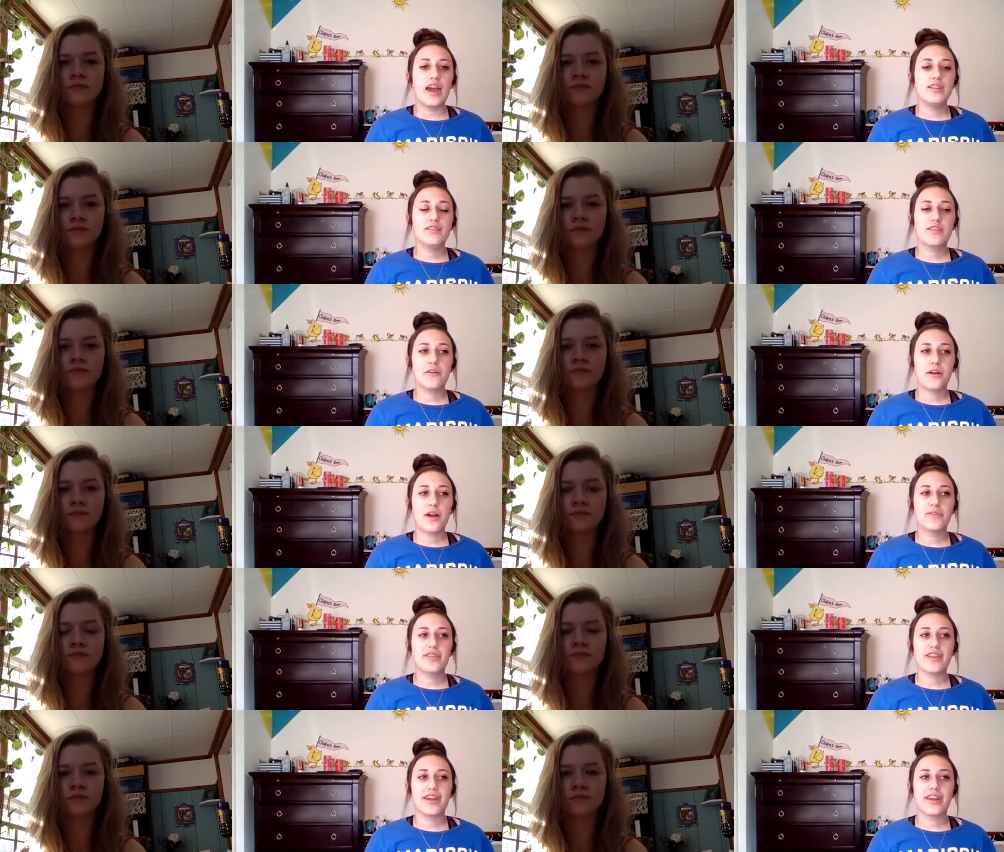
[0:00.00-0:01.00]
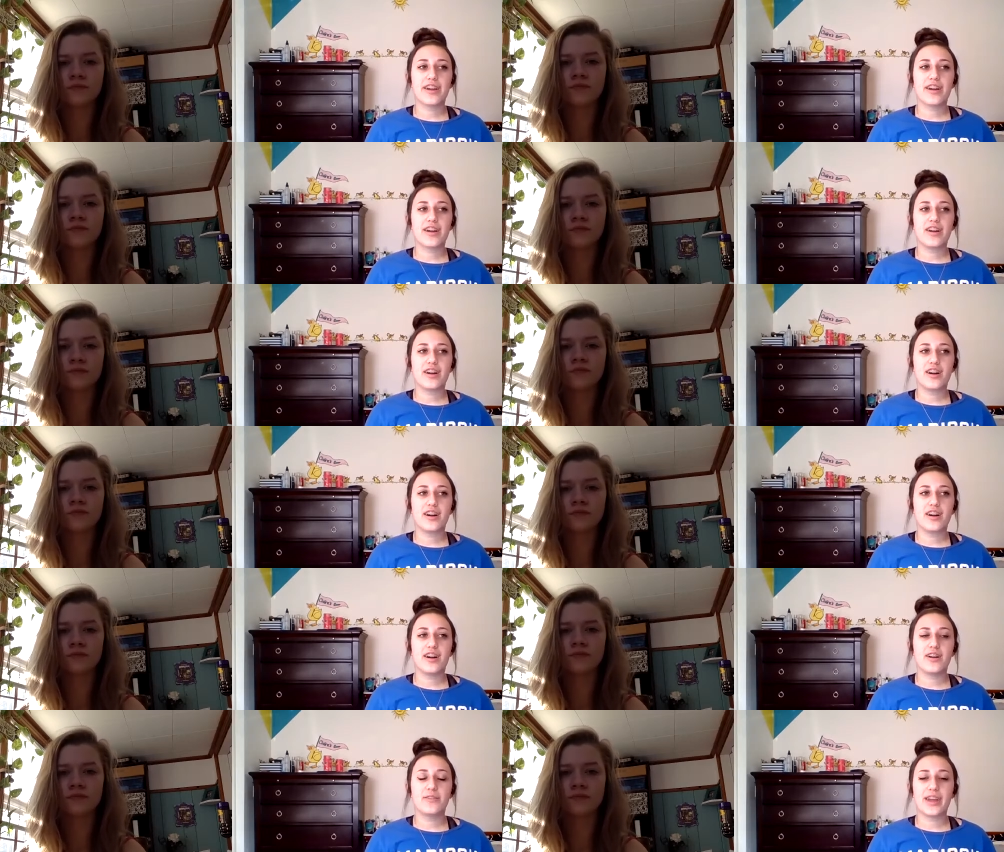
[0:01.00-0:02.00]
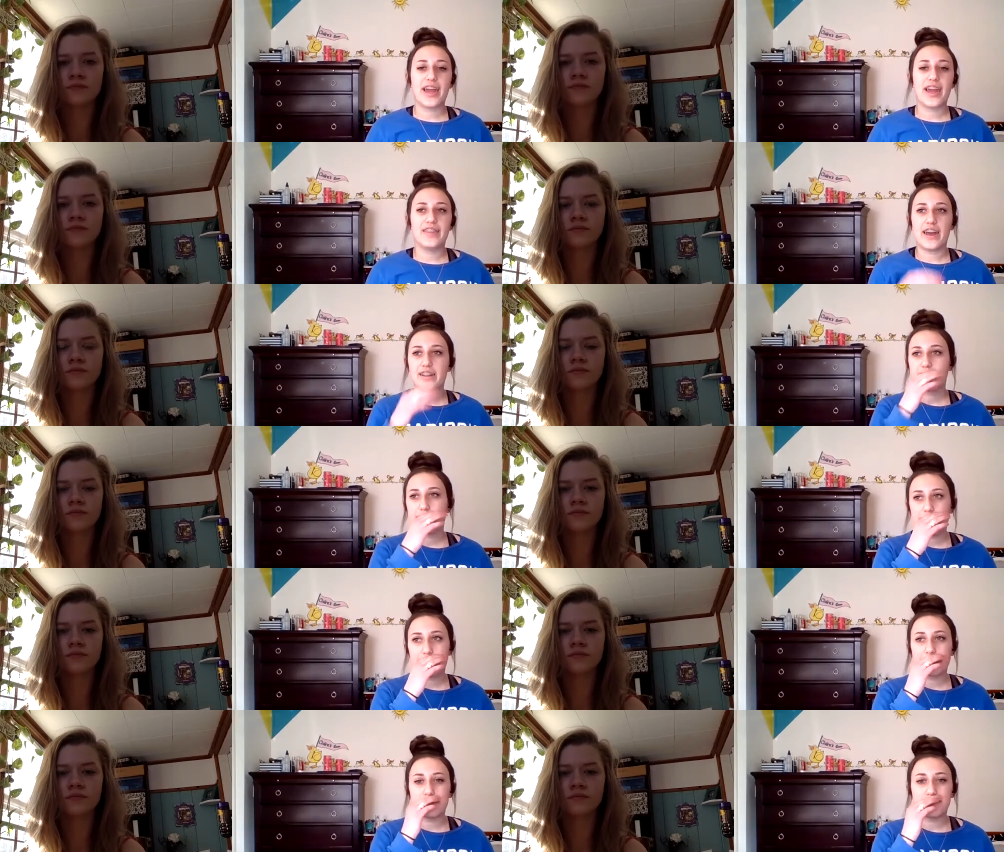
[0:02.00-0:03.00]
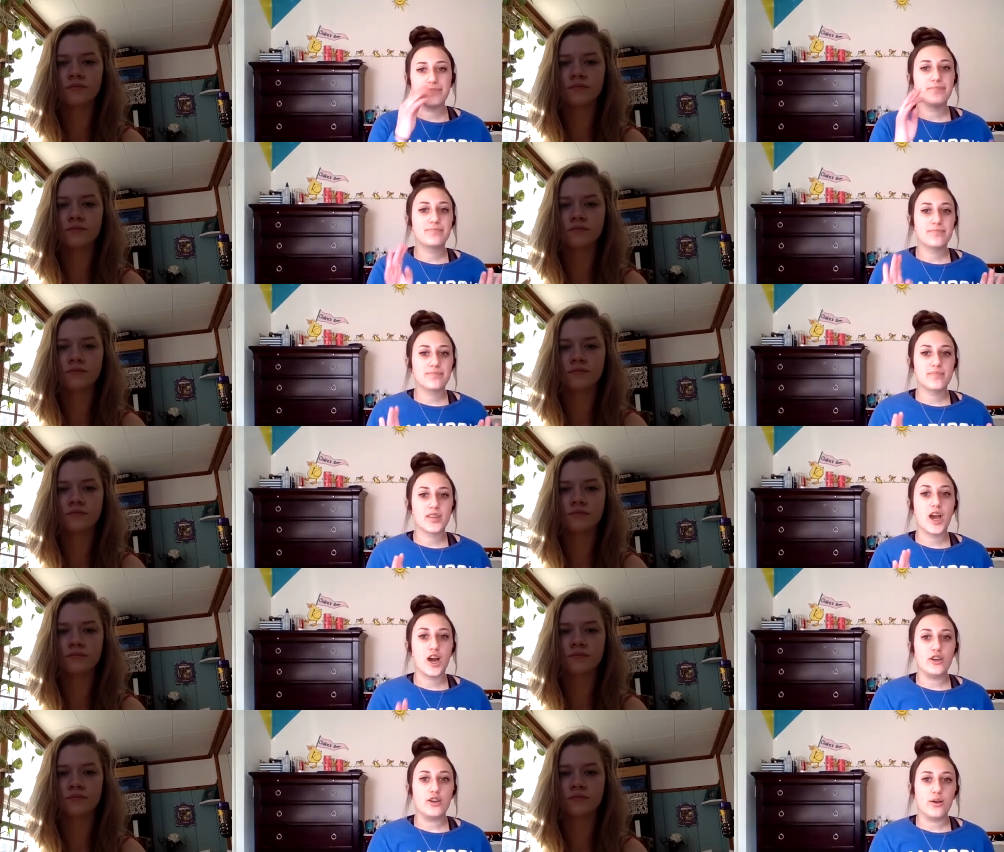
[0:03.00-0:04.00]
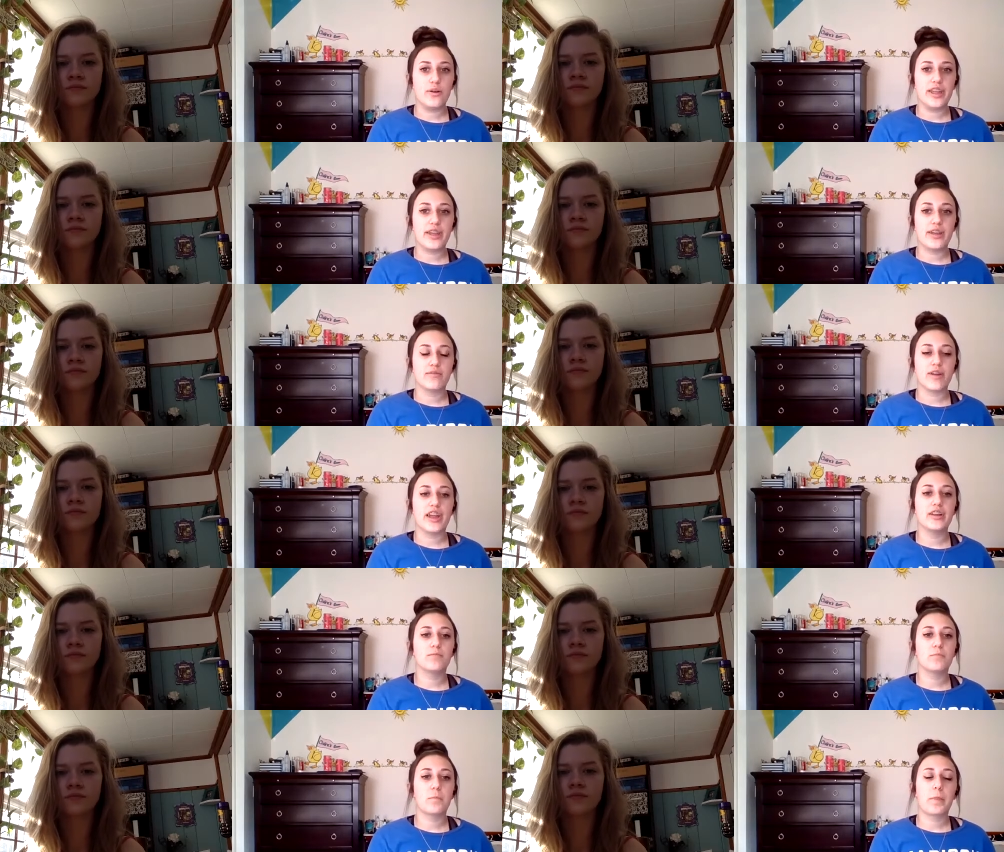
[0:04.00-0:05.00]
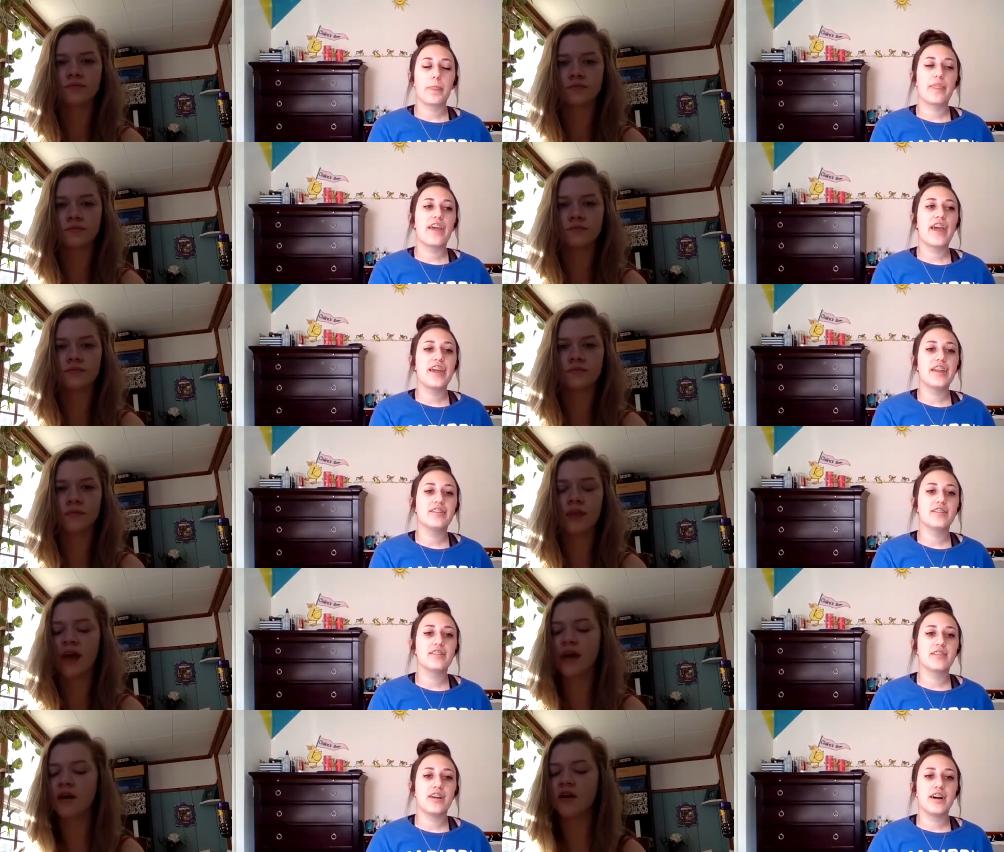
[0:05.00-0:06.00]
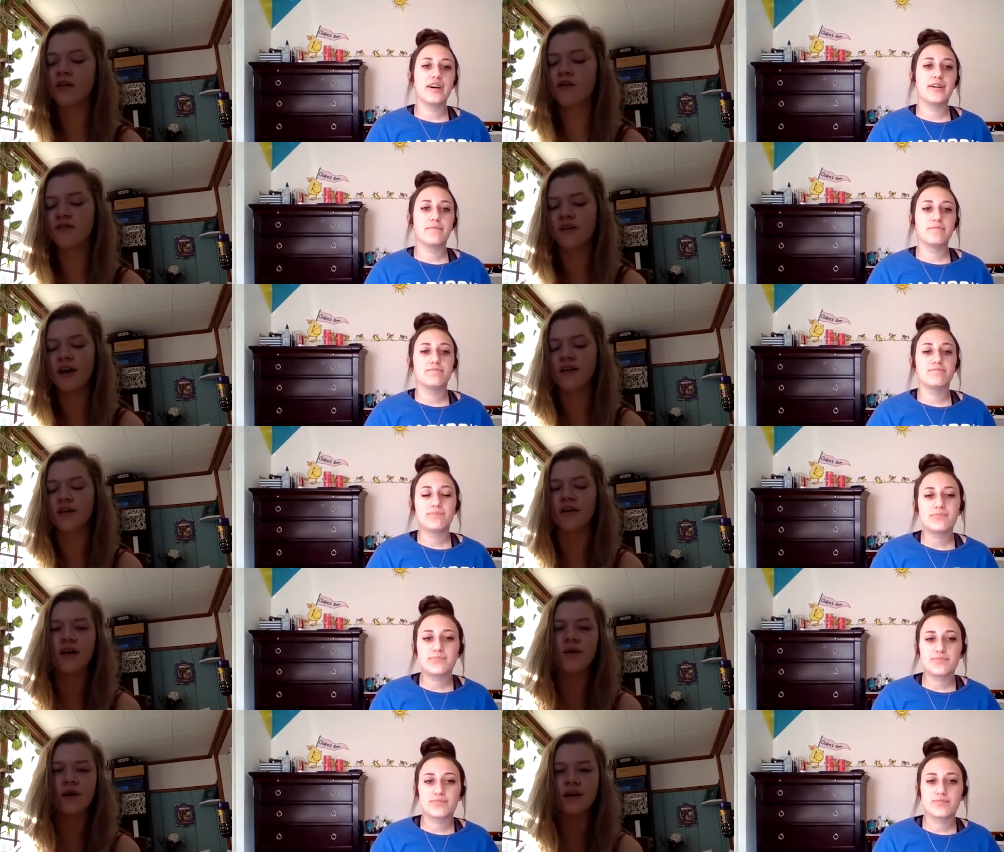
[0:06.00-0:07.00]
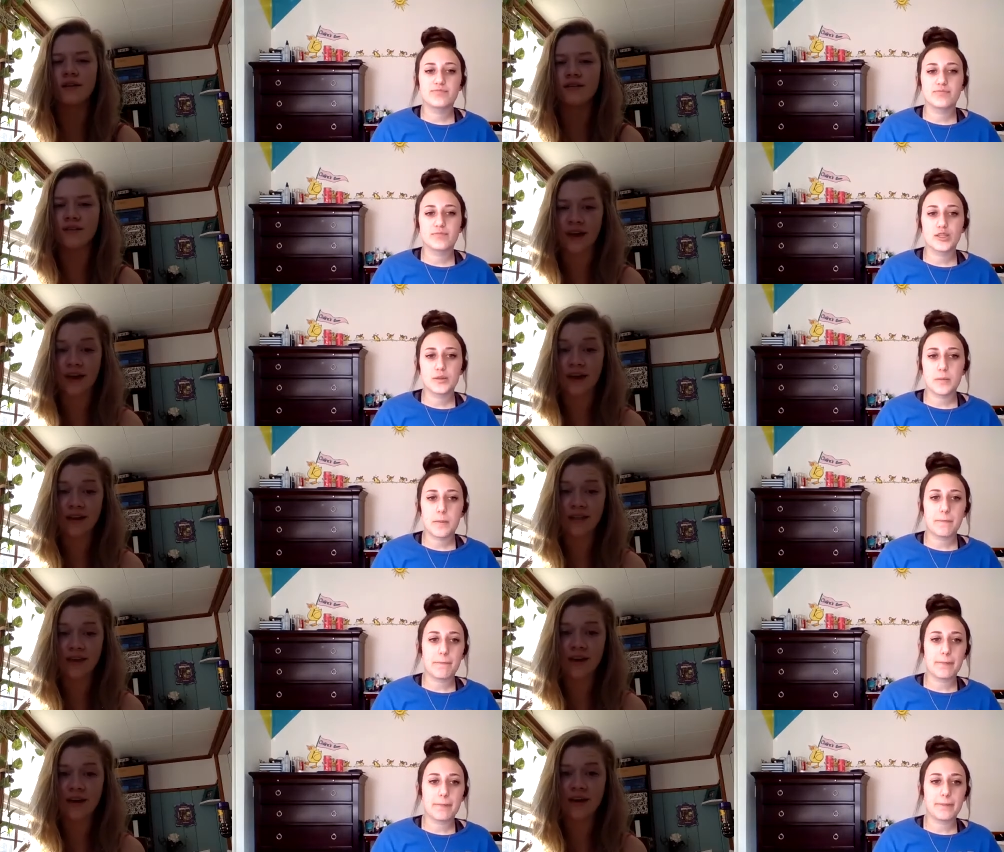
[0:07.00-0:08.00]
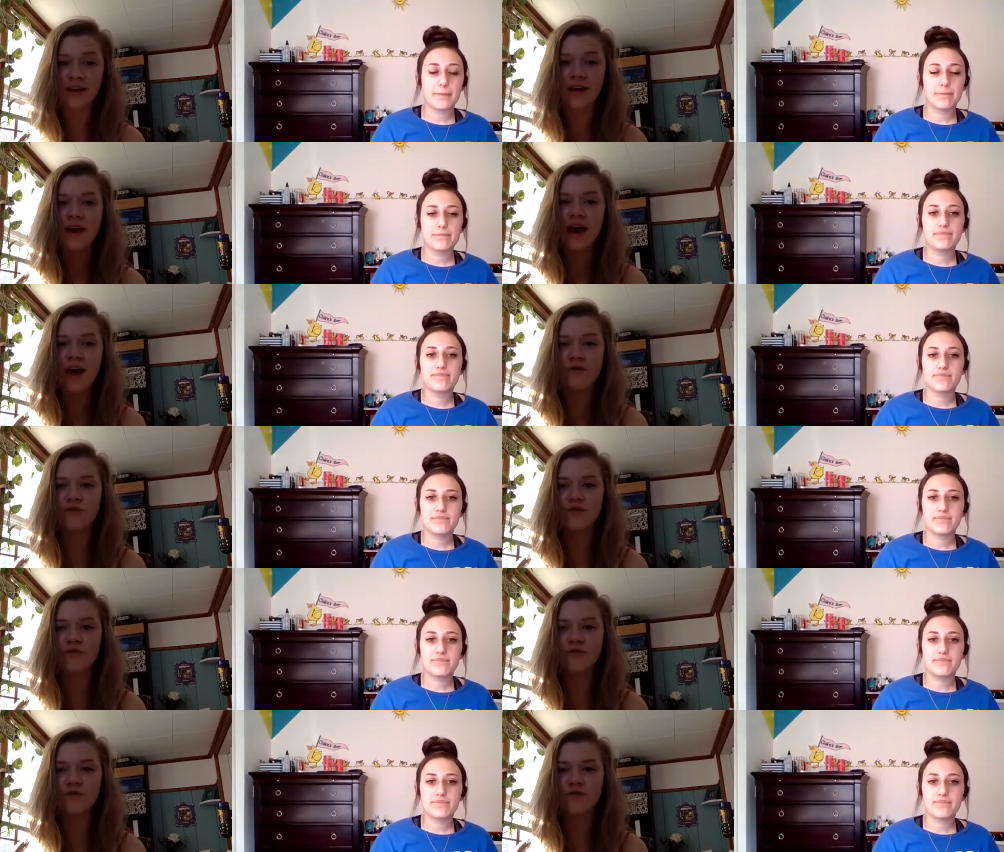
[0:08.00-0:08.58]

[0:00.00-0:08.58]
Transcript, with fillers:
Speaker 1: And so I was like, okay, that's like annoying, right?
Speaker 2: And like I could understand her not wanting to say anything if